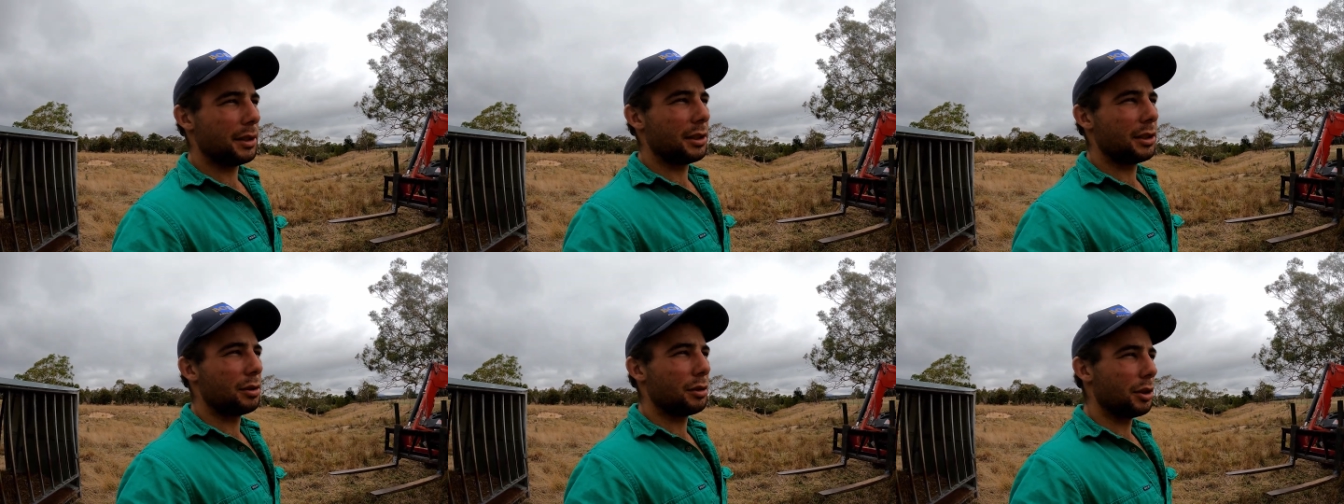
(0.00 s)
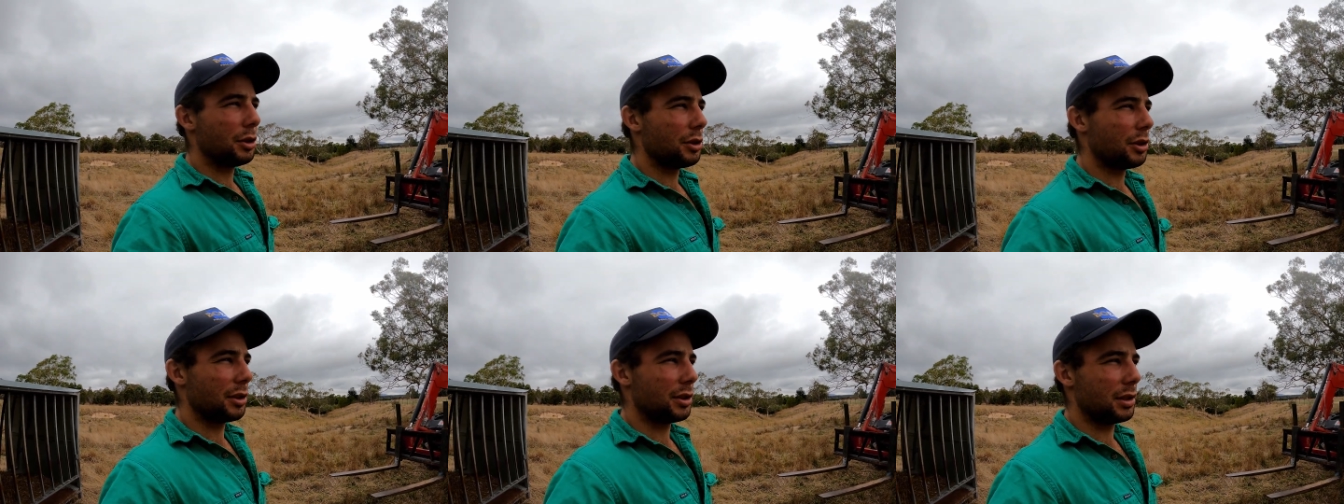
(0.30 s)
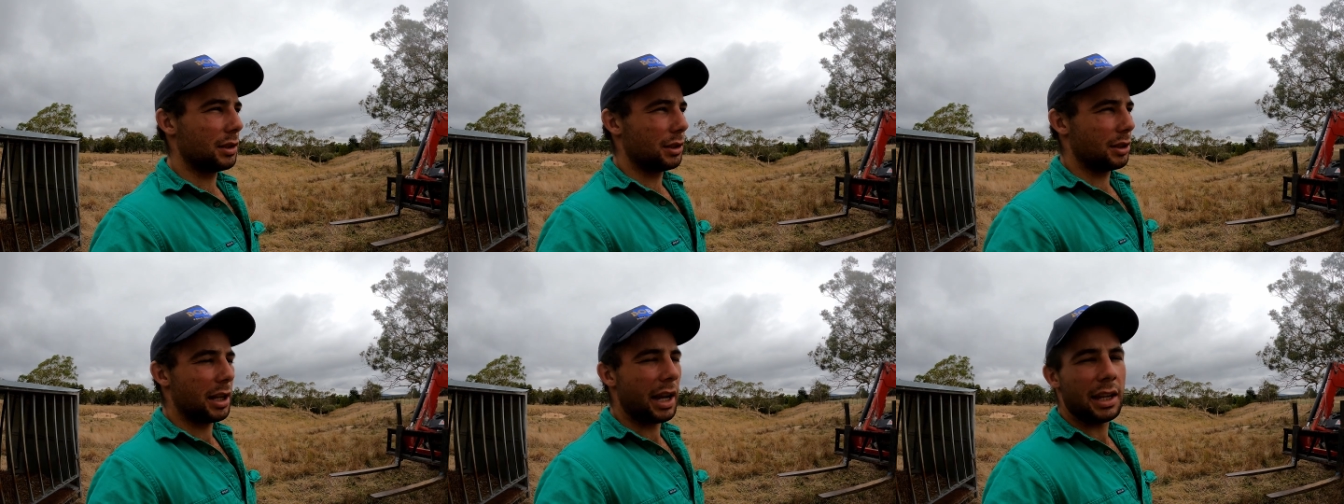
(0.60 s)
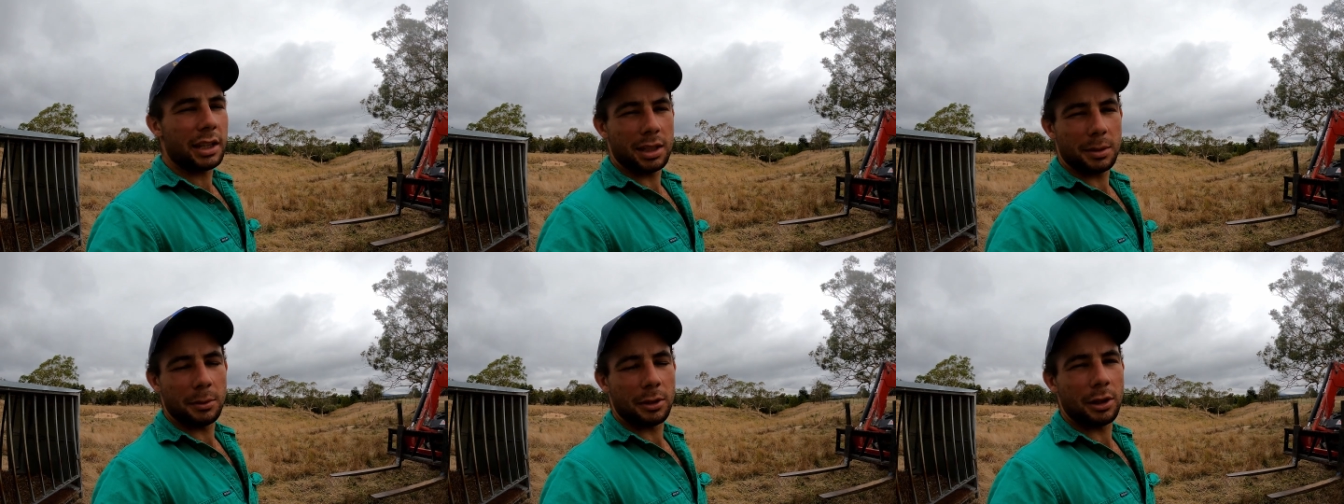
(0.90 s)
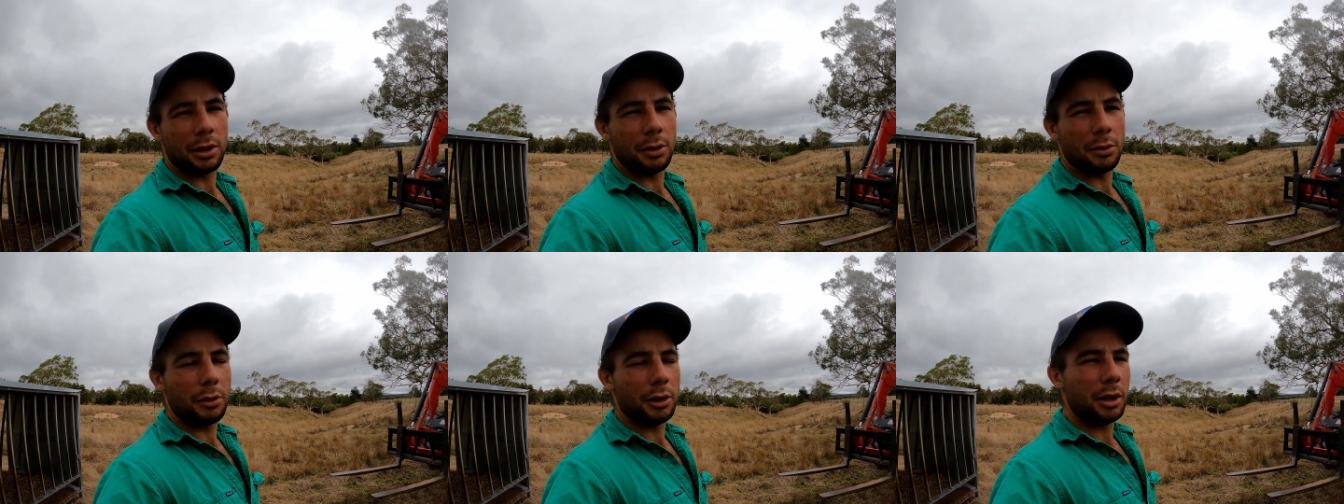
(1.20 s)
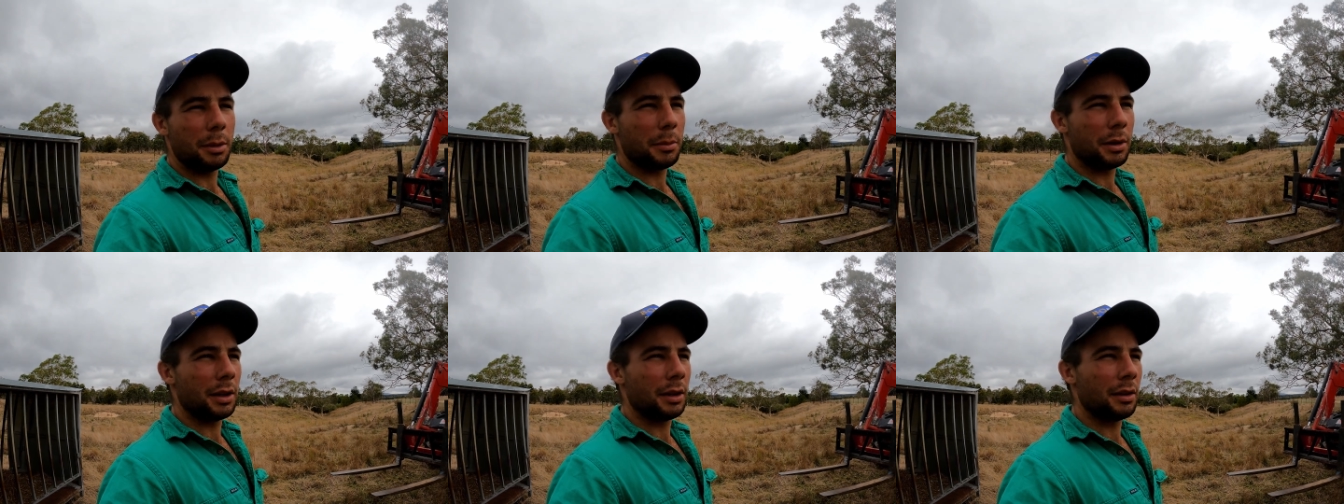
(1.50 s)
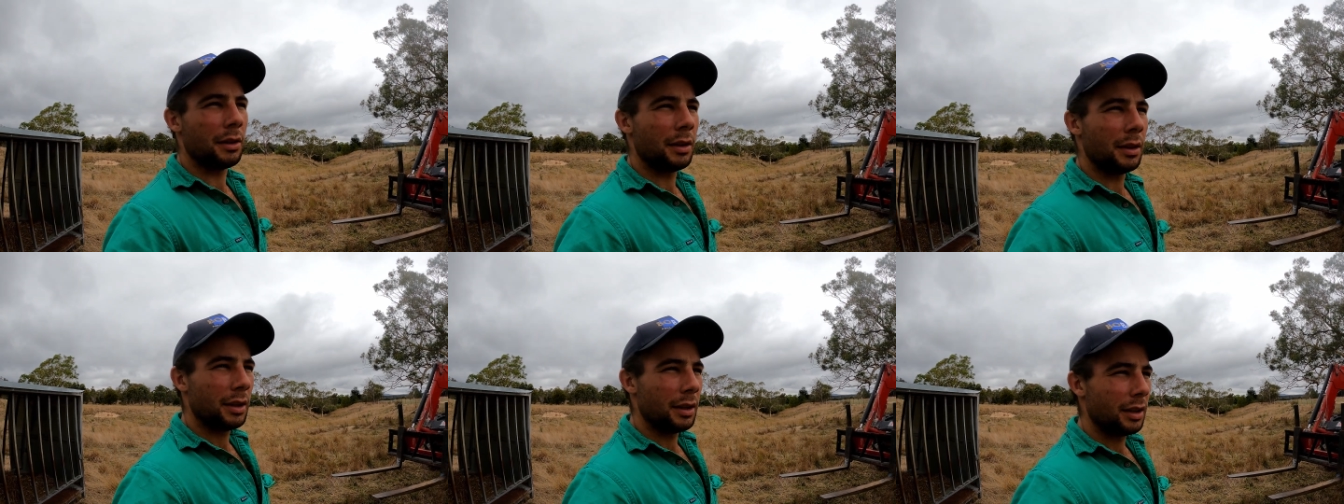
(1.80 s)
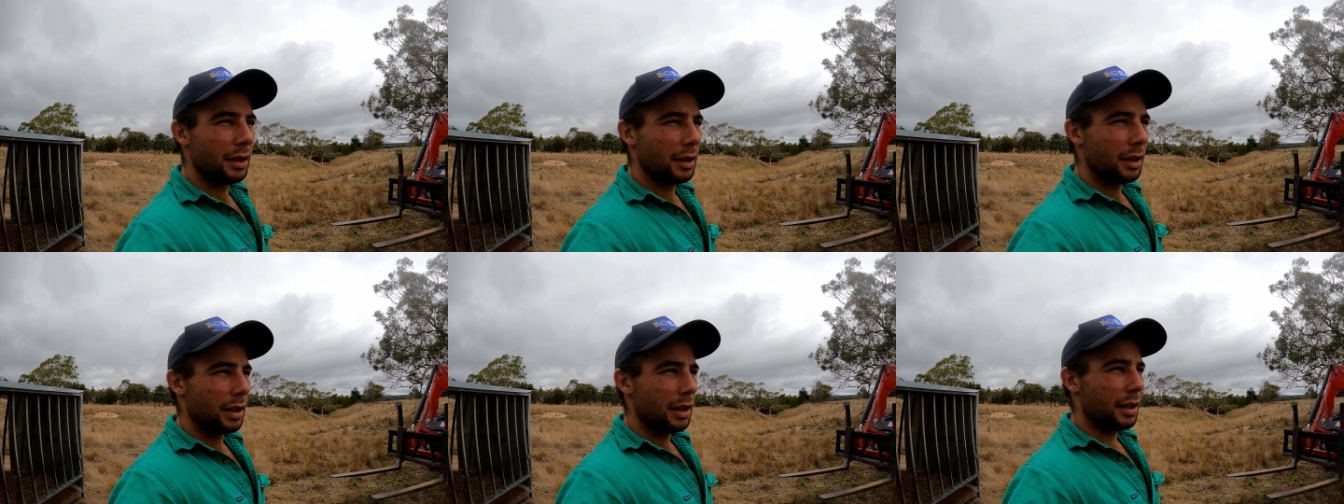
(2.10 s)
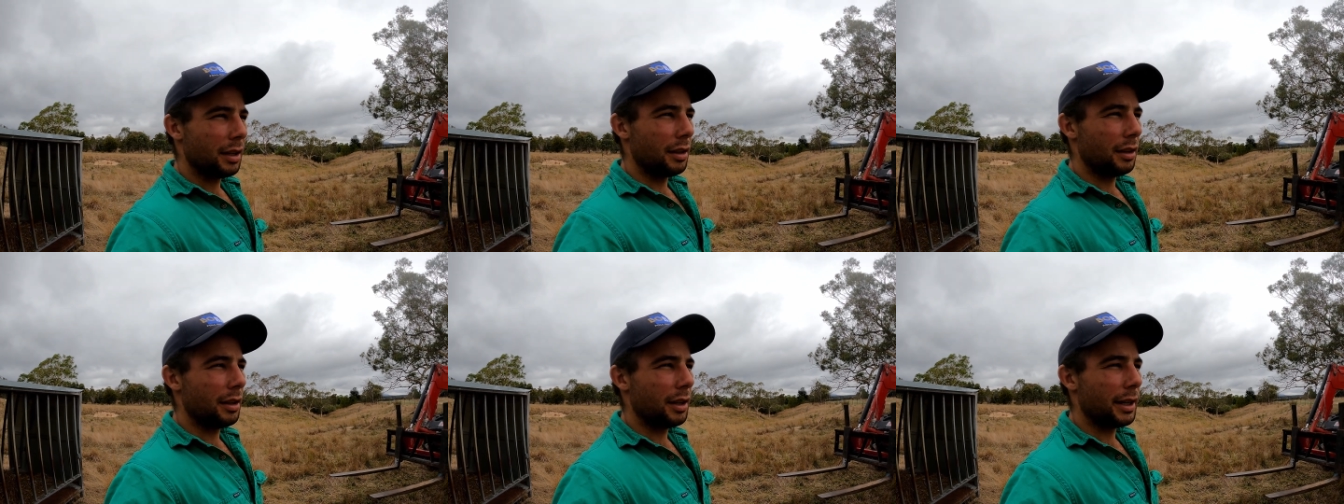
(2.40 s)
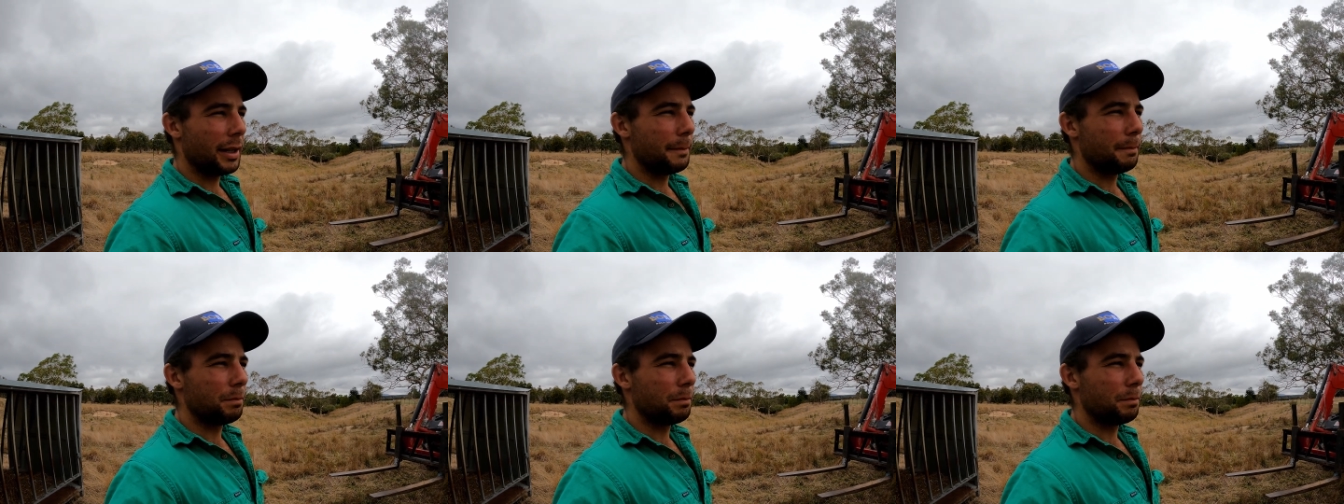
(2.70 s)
it sort of just chase them and annoy them and